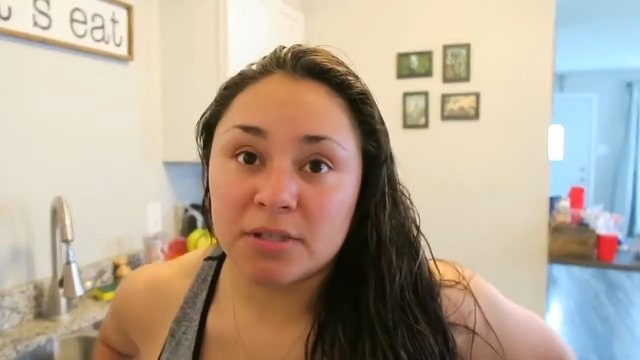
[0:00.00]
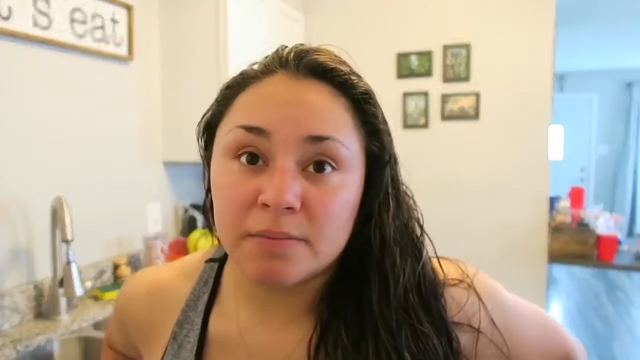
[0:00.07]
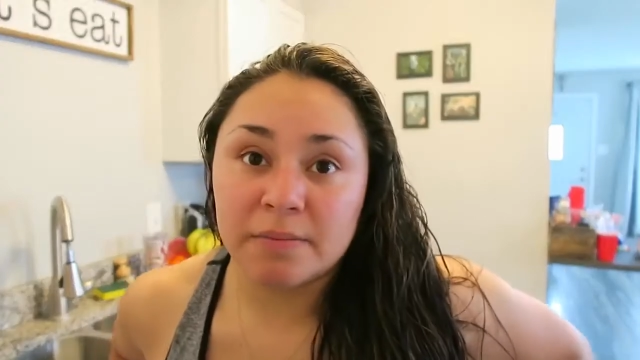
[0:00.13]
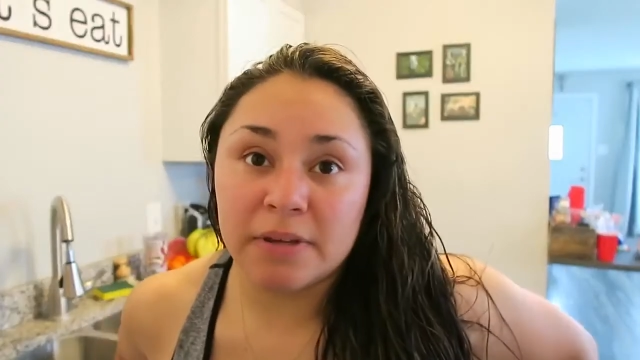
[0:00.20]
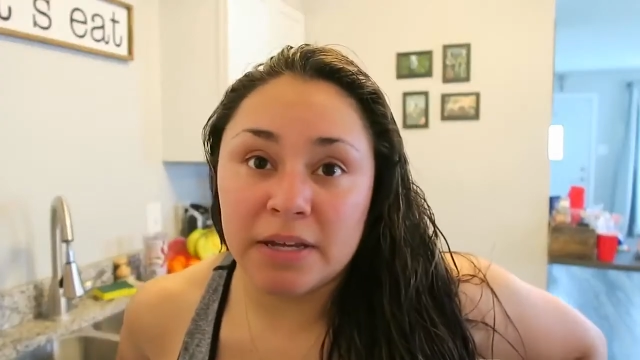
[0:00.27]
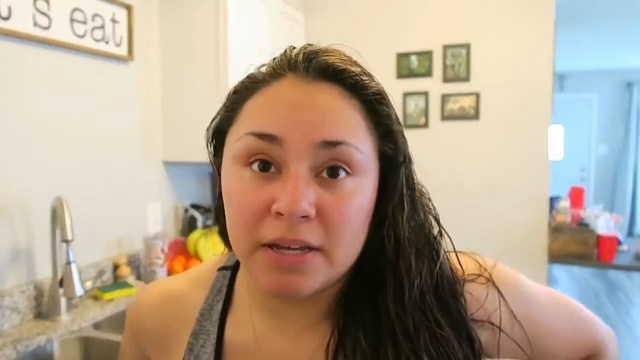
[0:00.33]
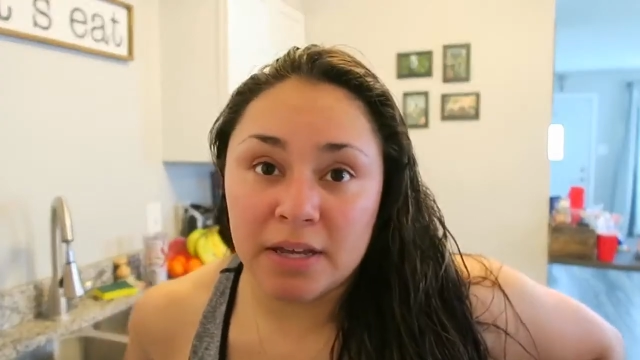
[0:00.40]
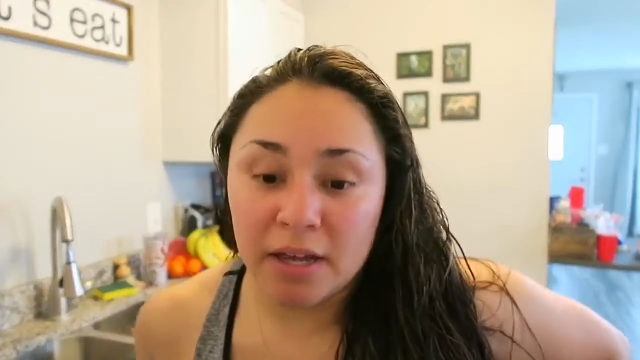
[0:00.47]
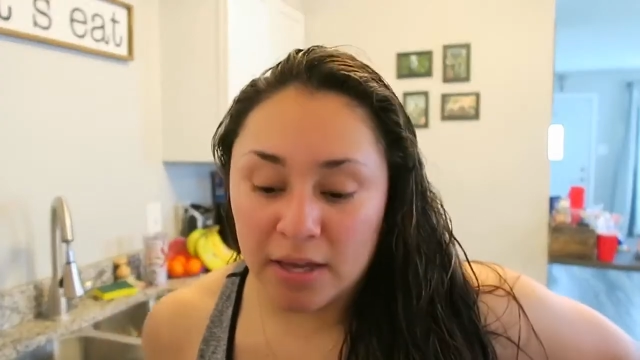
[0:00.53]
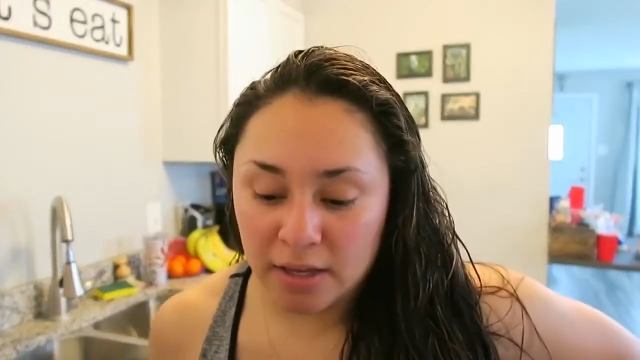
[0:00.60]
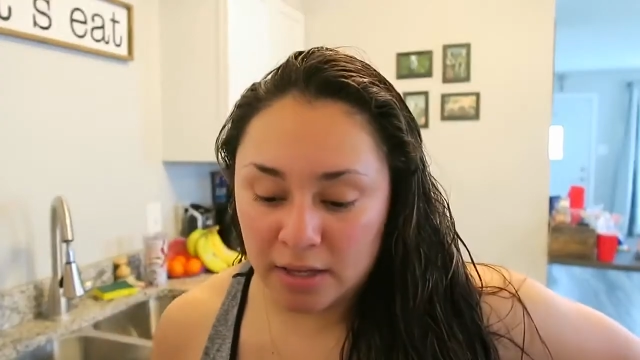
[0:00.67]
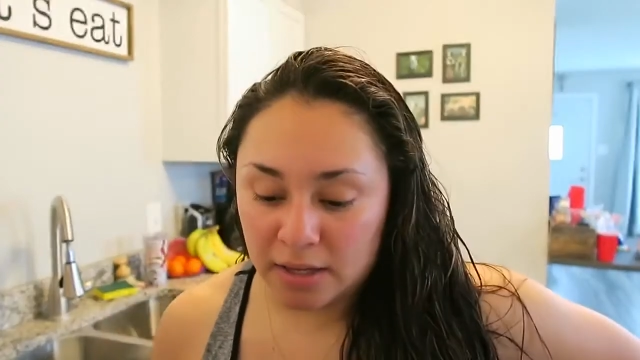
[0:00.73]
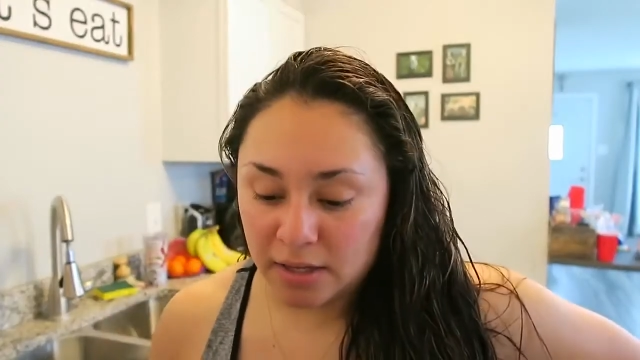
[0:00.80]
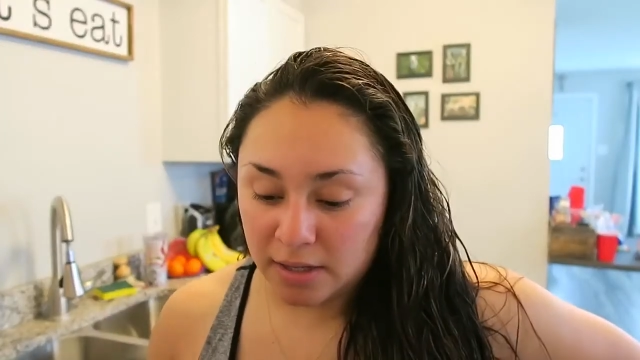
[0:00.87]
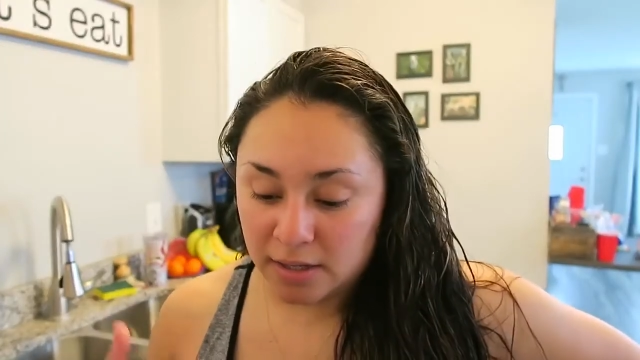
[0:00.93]
to make
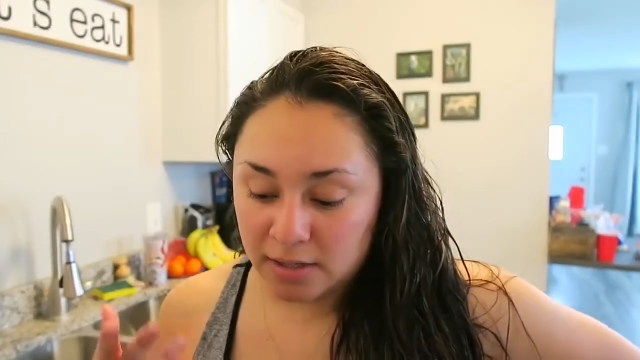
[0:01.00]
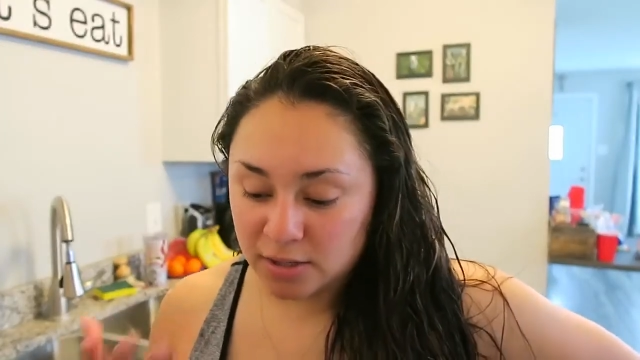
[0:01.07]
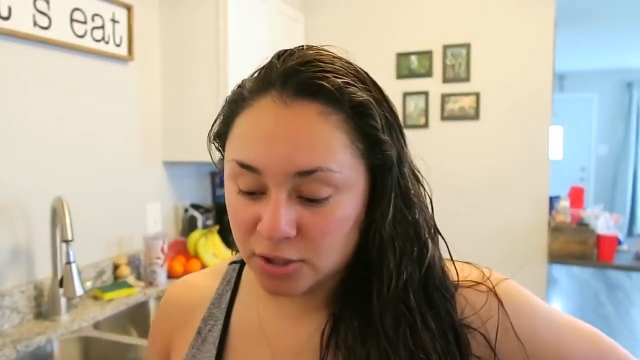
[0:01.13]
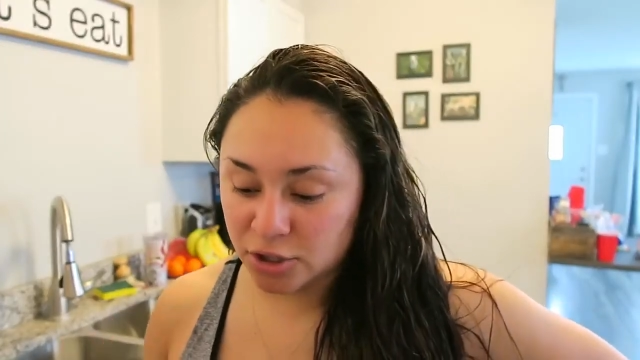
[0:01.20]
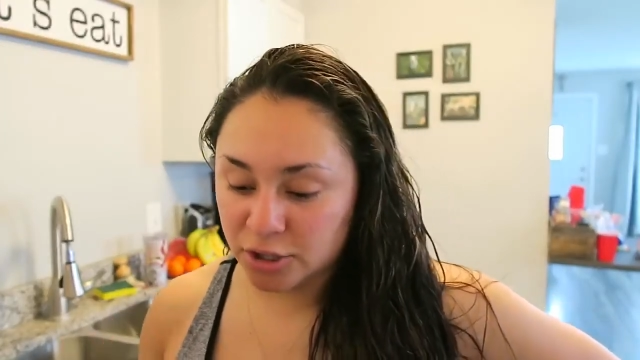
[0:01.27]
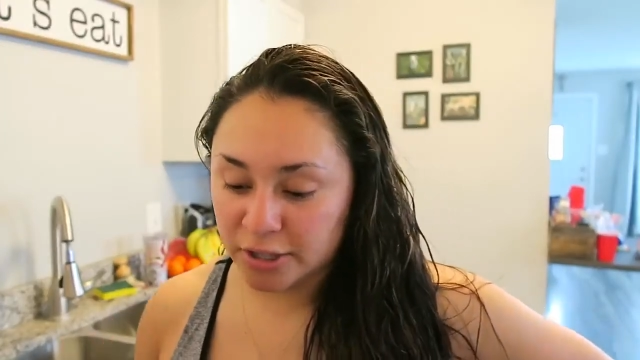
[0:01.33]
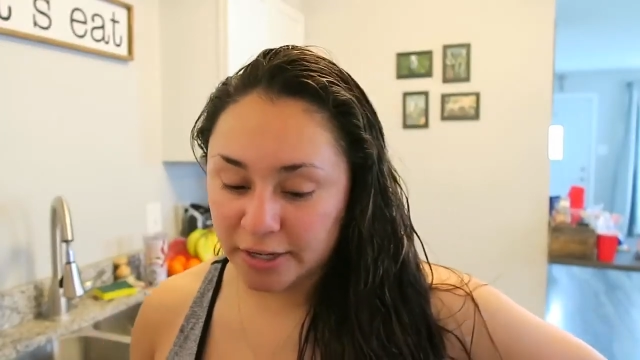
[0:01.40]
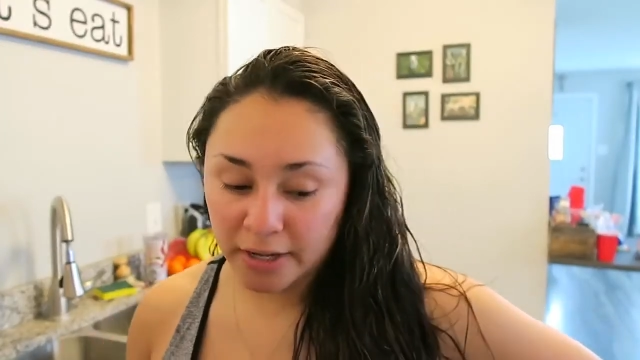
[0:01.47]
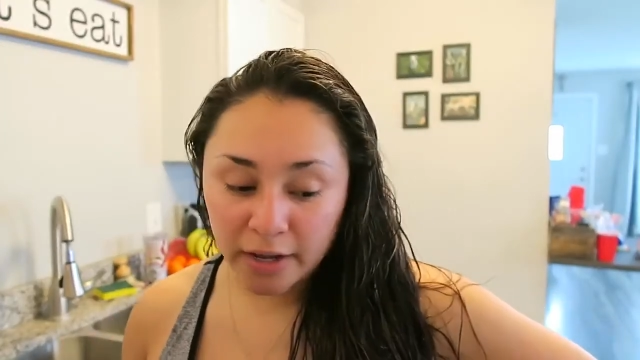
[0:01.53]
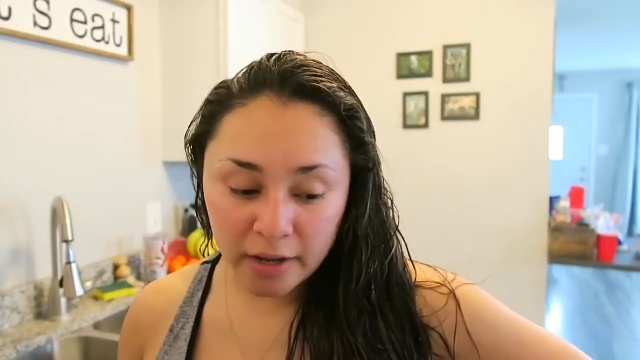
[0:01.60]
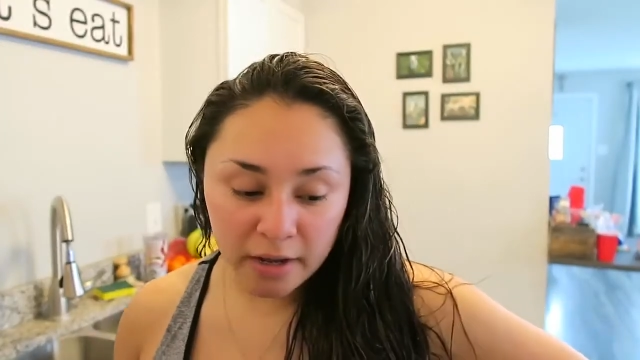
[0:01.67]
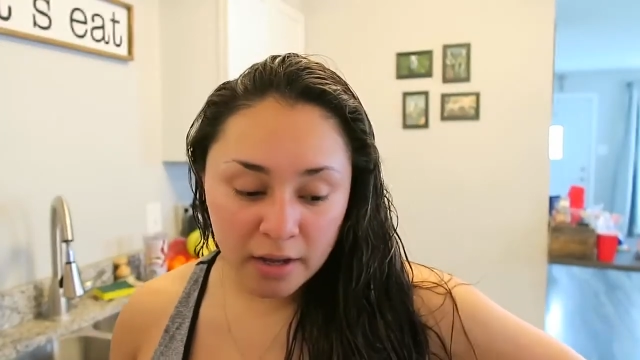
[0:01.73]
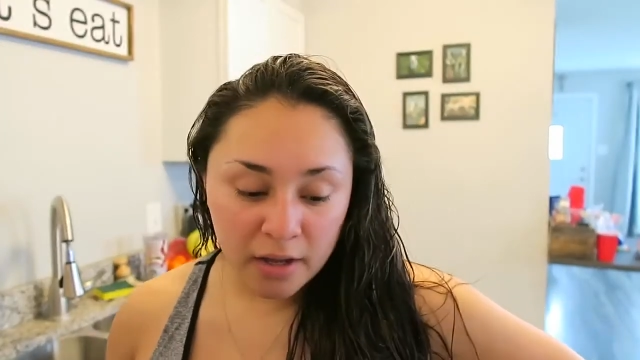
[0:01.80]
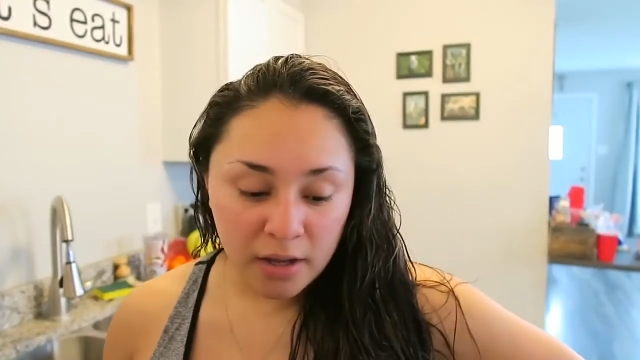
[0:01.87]
a shake